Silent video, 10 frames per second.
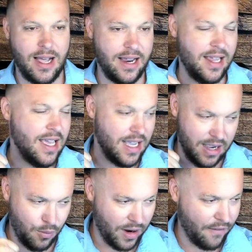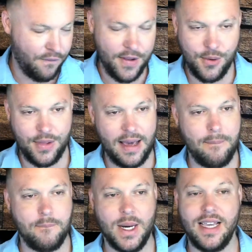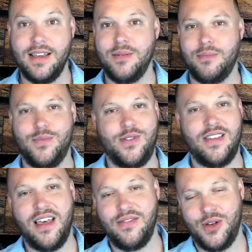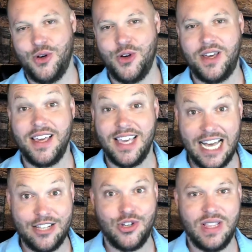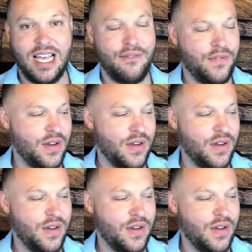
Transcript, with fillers: And when I feel that bite, setting the hook and catching that fish.